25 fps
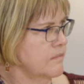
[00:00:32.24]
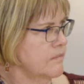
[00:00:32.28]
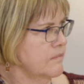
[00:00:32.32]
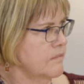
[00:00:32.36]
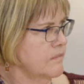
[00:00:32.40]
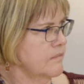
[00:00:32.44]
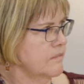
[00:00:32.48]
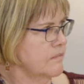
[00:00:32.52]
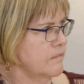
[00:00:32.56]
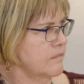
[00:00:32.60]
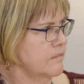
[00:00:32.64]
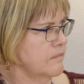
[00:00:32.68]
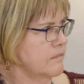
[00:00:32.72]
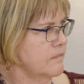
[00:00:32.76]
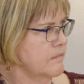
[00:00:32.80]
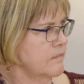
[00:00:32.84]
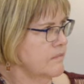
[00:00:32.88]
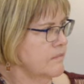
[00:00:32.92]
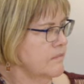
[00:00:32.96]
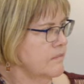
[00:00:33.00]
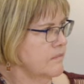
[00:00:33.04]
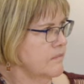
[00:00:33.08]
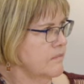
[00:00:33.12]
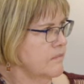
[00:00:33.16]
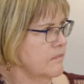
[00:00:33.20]

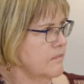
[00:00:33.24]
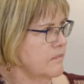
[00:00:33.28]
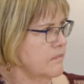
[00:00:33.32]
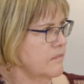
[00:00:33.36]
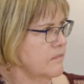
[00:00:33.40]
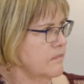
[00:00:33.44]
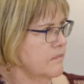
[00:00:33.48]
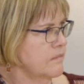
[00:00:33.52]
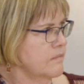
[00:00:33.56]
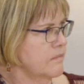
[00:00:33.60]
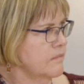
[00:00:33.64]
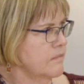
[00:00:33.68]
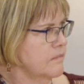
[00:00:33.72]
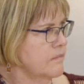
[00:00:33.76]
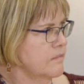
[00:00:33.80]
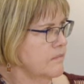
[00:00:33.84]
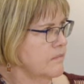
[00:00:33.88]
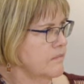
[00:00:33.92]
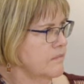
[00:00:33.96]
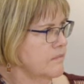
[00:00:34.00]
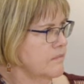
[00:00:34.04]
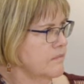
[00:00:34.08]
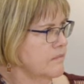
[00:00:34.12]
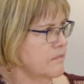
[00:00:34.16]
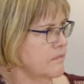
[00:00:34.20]

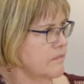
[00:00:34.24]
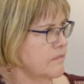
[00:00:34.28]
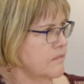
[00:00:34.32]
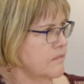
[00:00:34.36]
(not speaking)